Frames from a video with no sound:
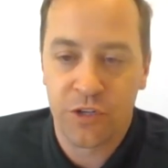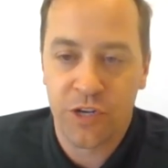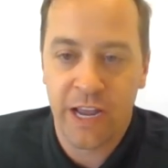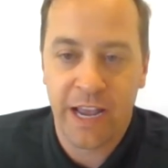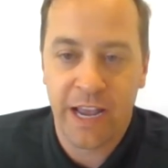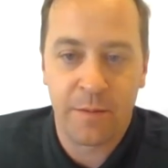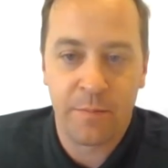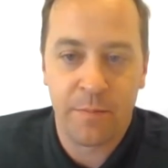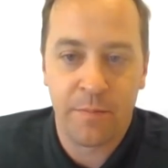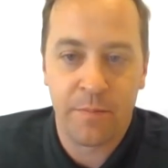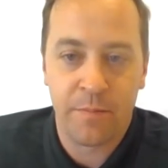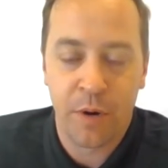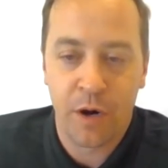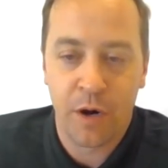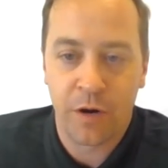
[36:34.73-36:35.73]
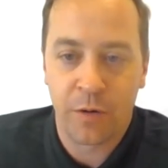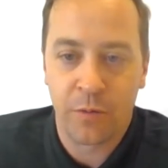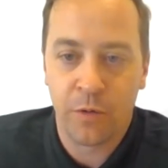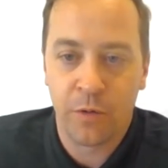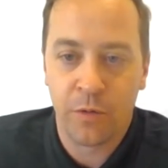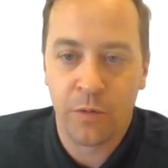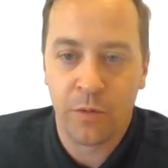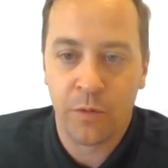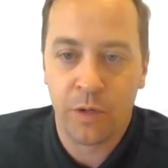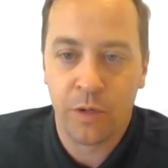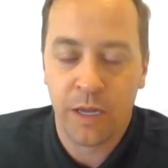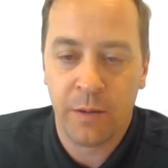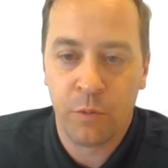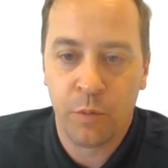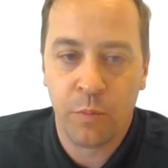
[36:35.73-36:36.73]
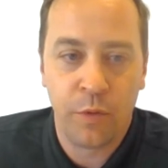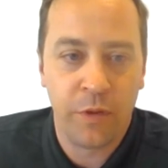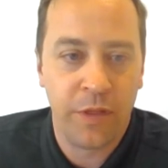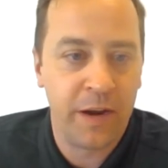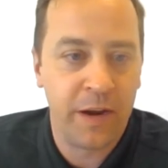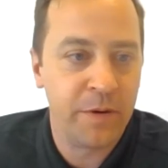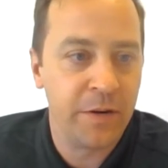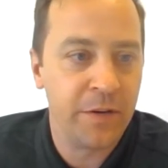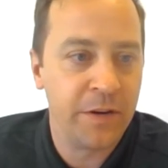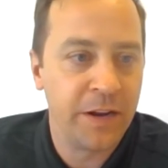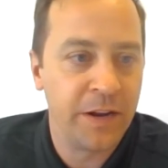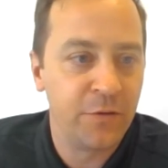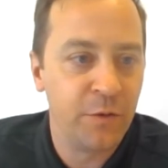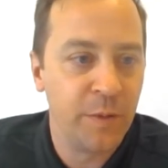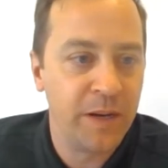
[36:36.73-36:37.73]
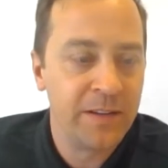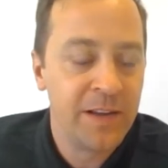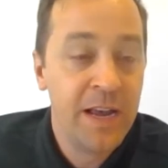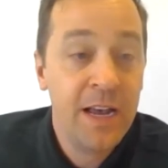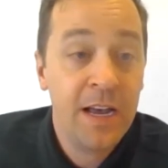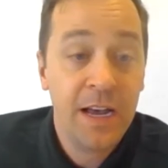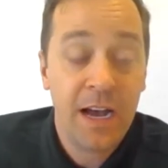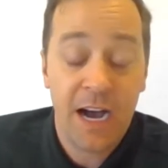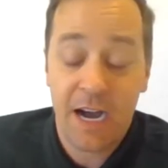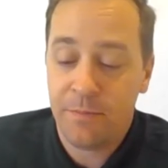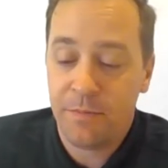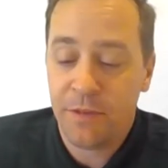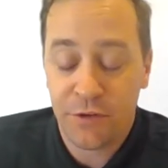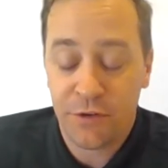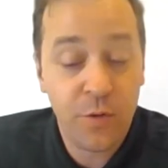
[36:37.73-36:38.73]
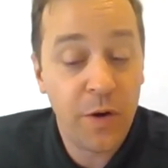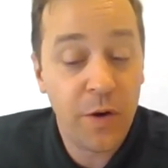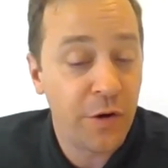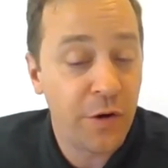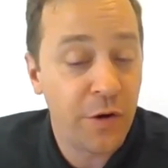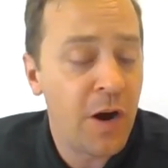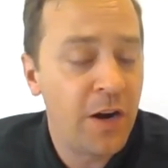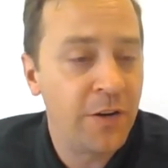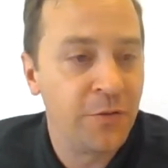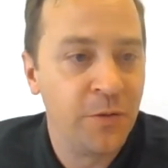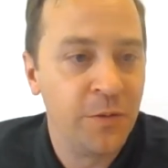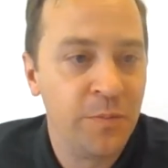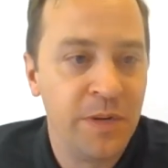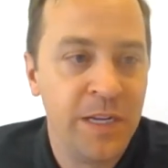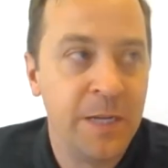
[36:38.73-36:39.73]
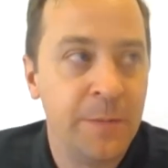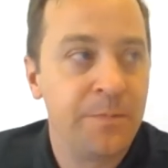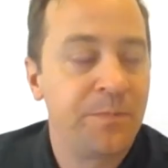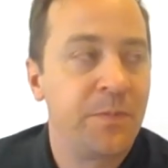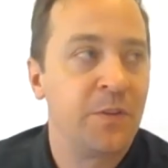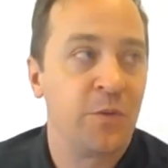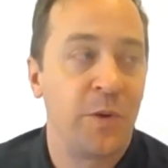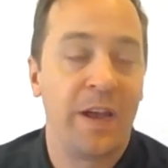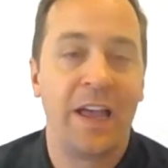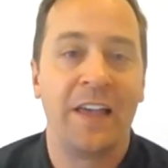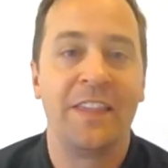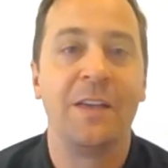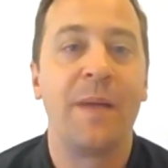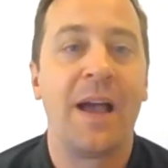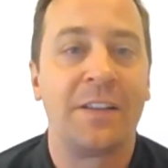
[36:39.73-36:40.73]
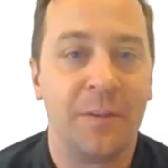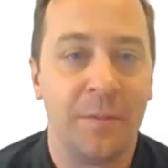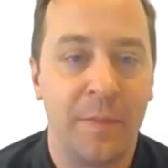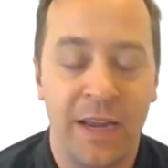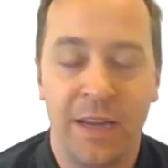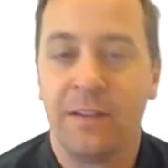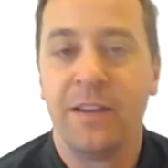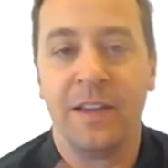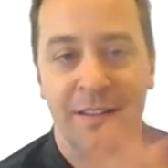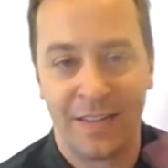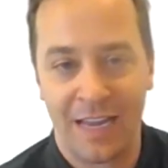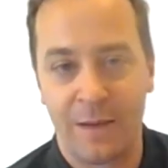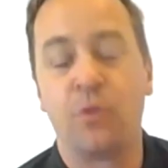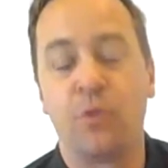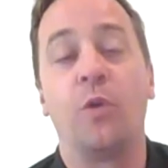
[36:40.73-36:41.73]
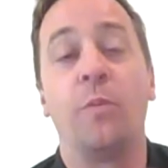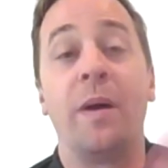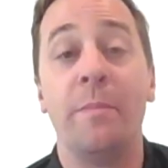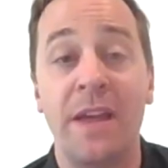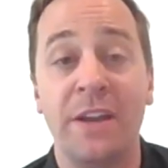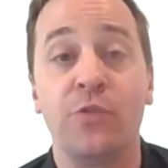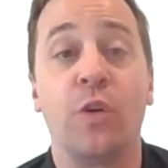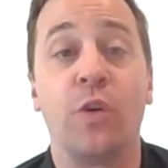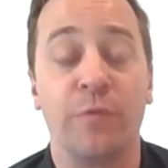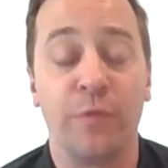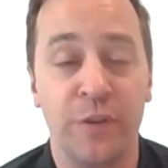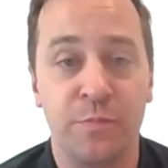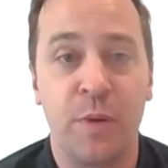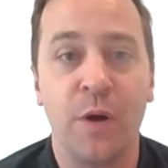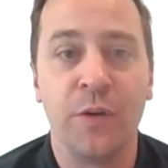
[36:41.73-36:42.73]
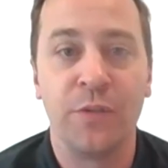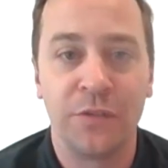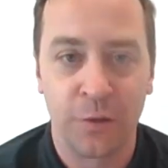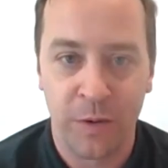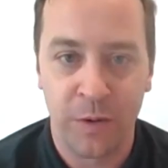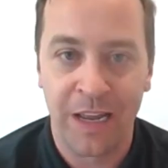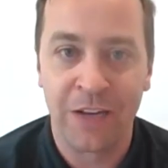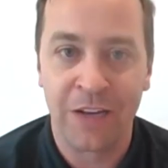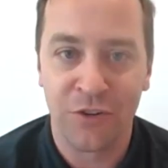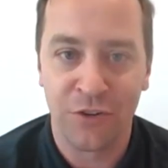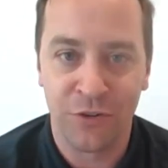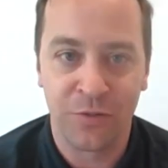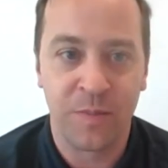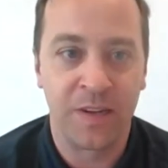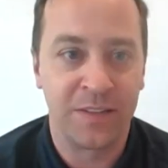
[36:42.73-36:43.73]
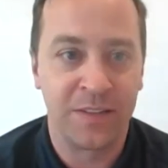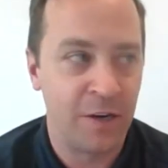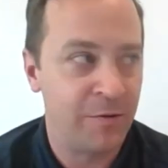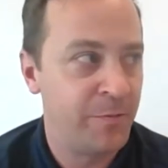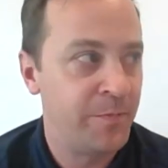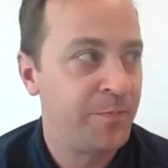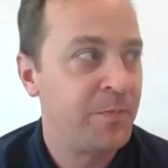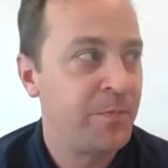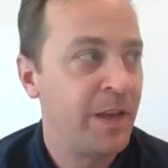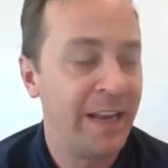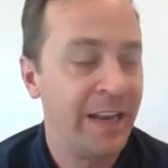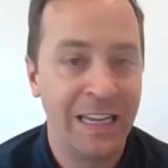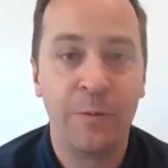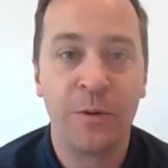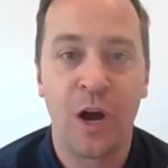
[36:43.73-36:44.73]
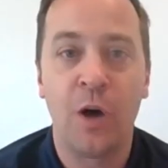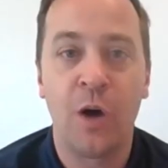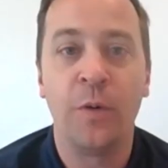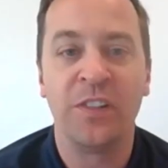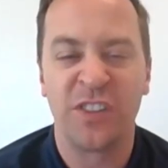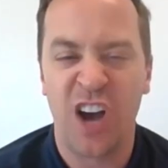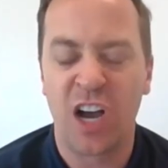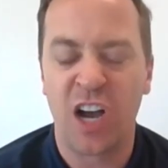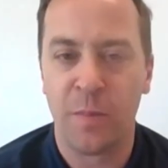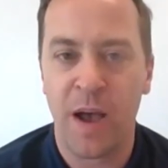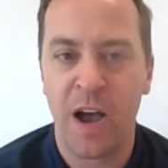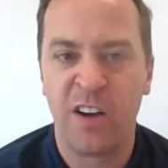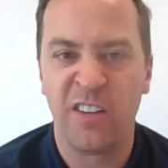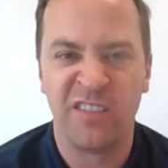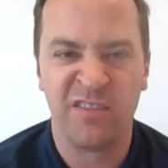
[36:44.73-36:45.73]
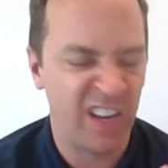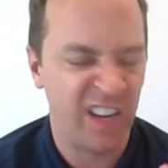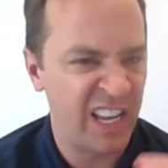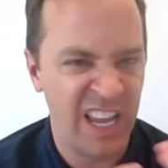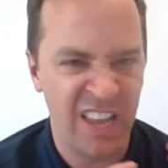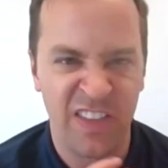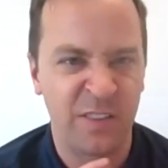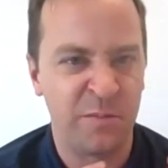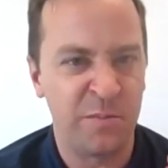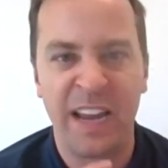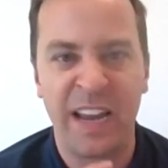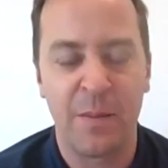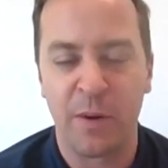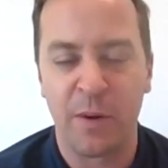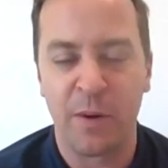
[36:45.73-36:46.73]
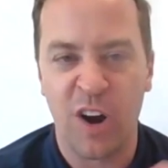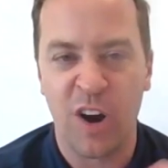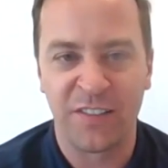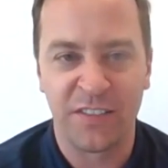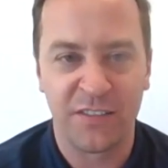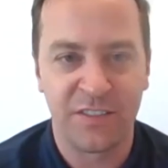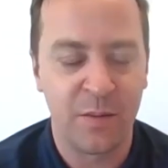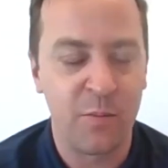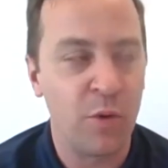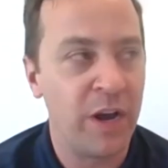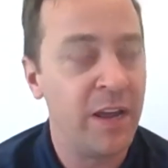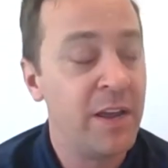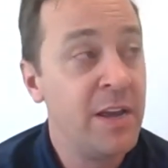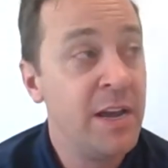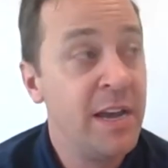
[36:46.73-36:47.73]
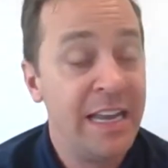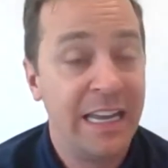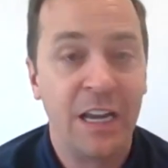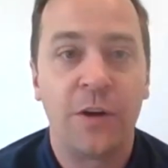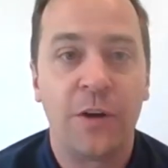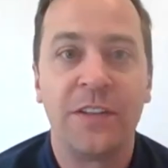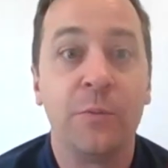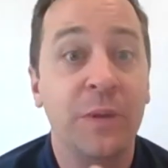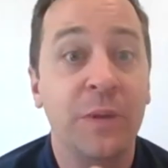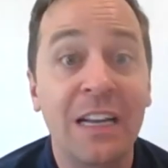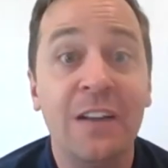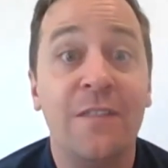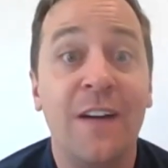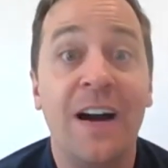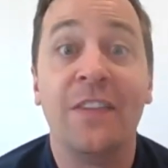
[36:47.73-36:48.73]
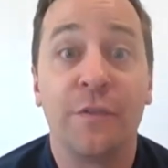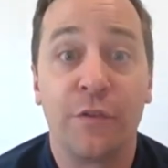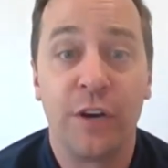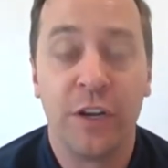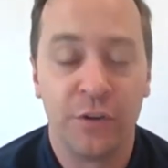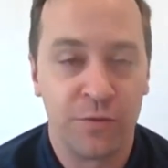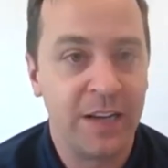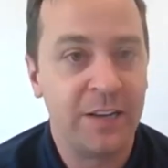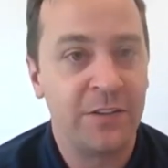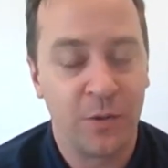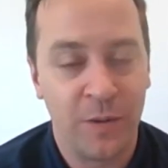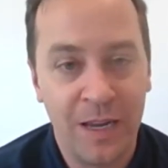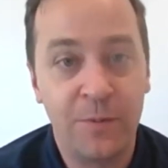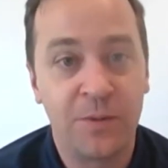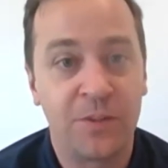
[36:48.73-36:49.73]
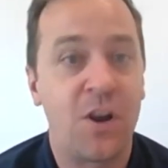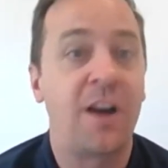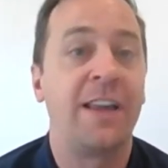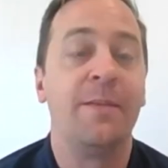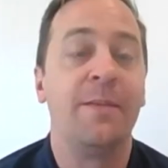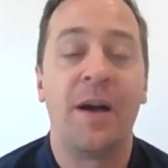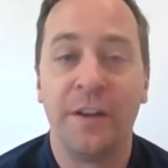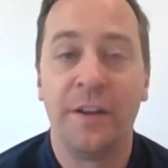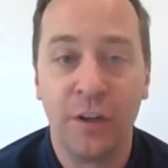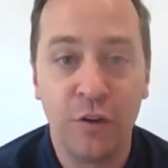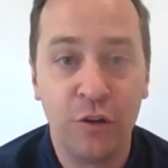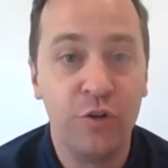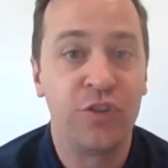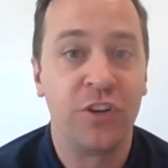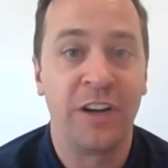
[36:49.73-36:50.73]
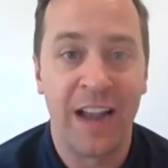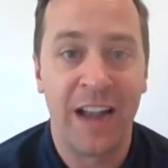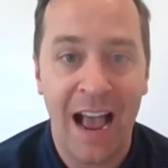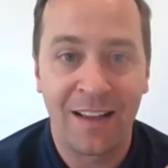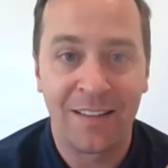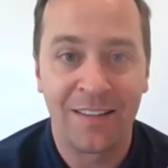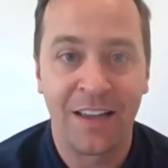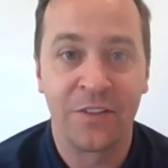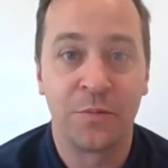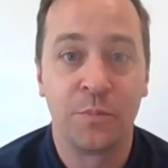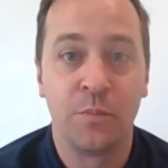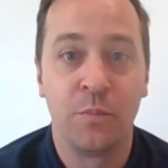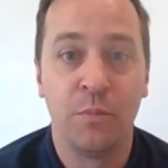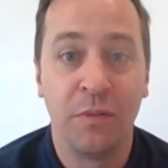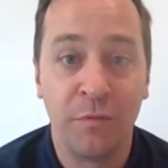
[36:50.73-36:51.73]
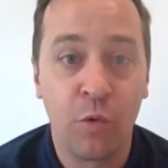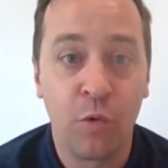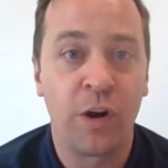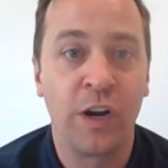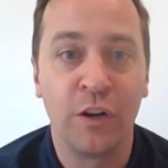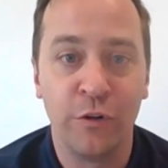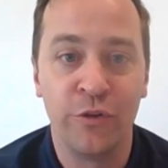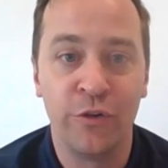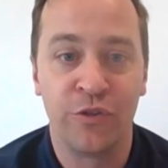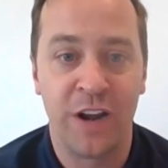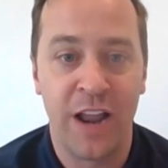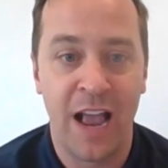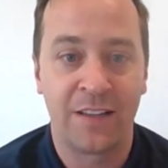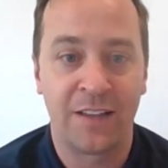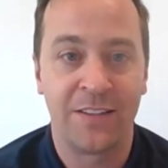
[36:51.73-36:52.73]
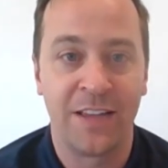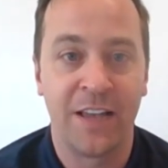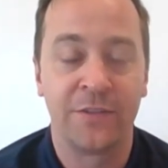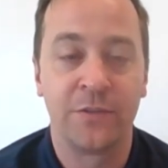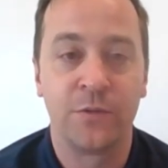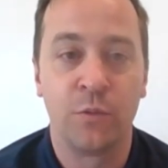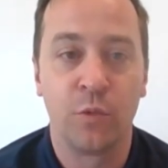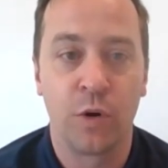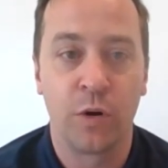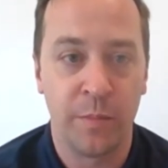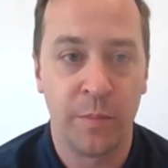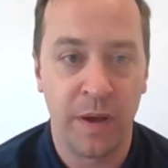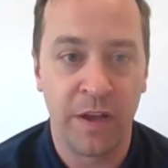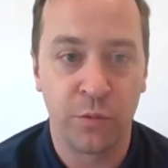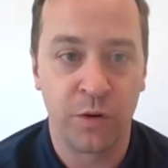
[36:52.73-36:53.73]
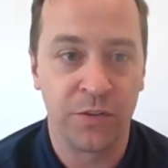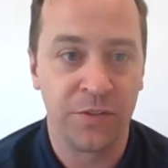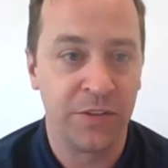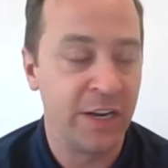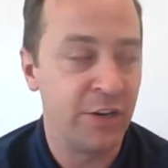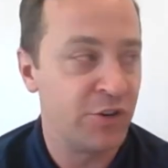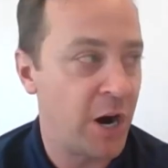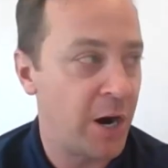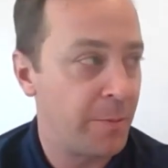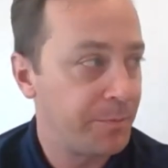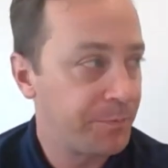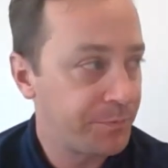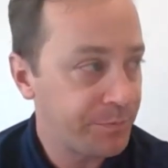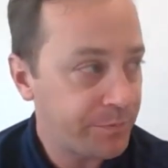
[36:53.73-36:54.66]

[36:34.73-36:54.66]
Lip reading: Cheyenne Barker, we'll pull that up here in the next few minutes. The two other R's would be, so I think back to my example or my mentor, Rich Postler, when I introduced myself, and he would always talk about, and again, this might come across somewhat, he always said, we need to find the fringe, right? So he was talking about inclusion and access before inclusion and access were the buzzwords in HR.